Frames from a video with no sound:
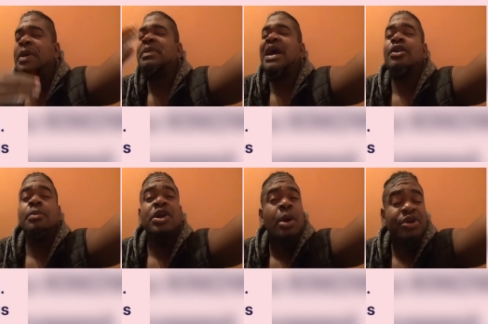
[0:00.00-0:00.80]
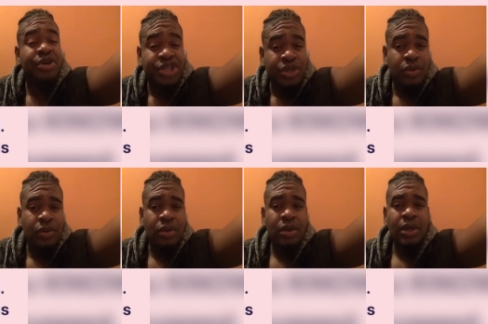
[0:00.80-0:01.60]
people are not becoming rich, you
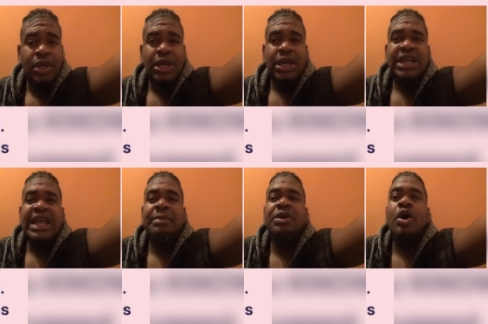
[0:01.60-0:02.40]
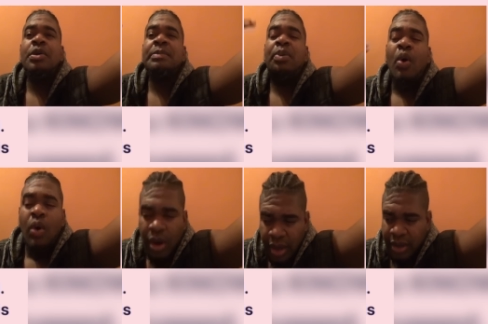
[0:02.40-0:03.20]
know. They are becoming
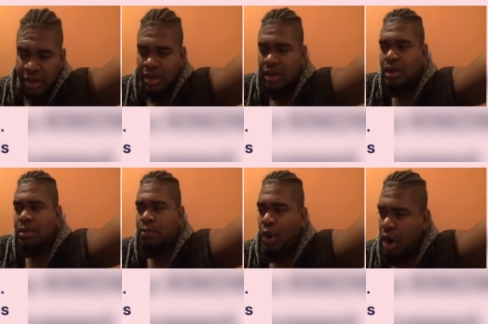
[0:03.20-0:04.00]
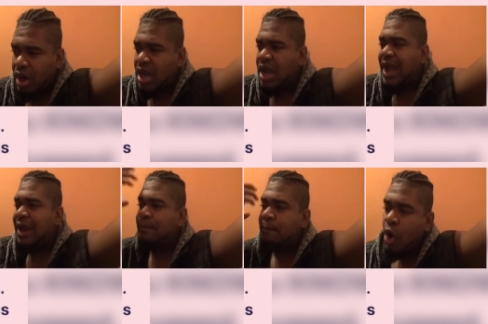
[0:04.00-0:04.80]
poor. Poorer
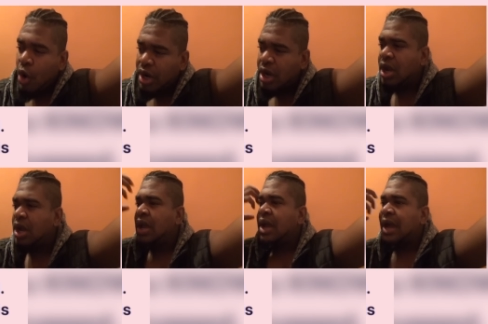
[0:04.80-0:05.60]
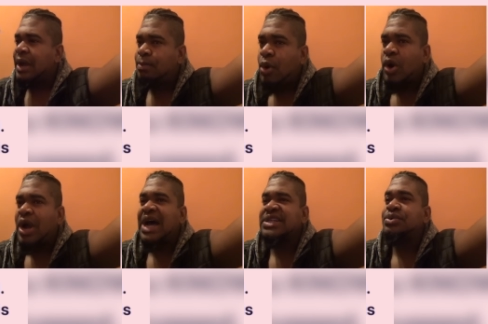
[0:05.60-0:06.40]
and poorer and
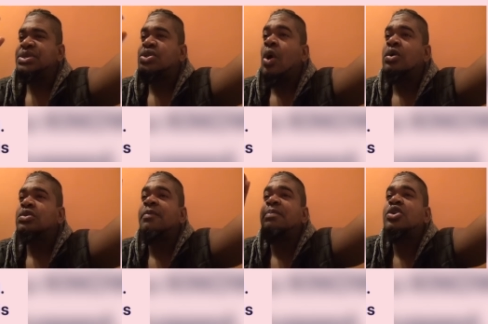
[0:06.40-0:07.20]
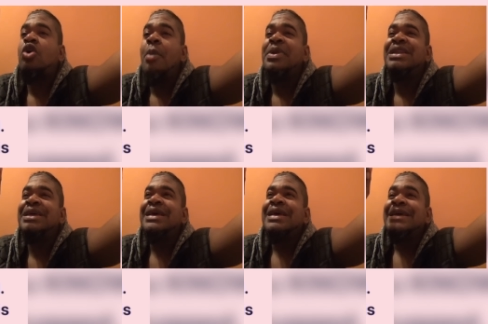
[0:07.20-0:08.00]
poorer as a result of becoming
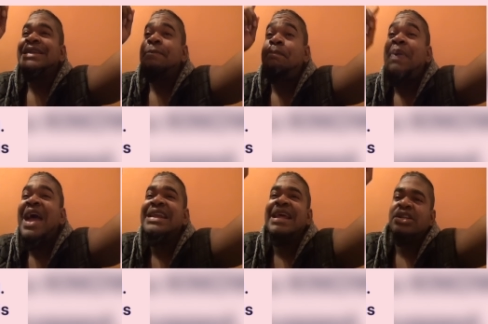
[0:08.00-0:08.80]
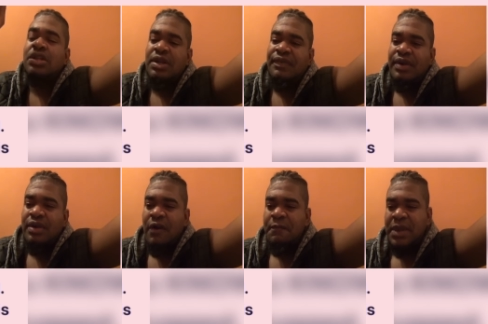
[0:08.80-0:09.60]
dependent on the very
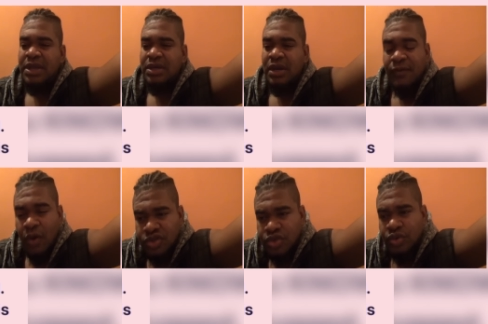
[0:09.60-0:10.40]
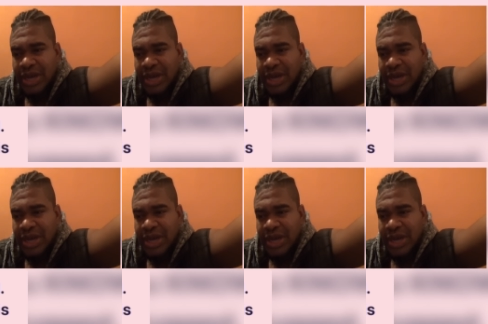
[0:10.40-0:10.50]
government. And of course, you know,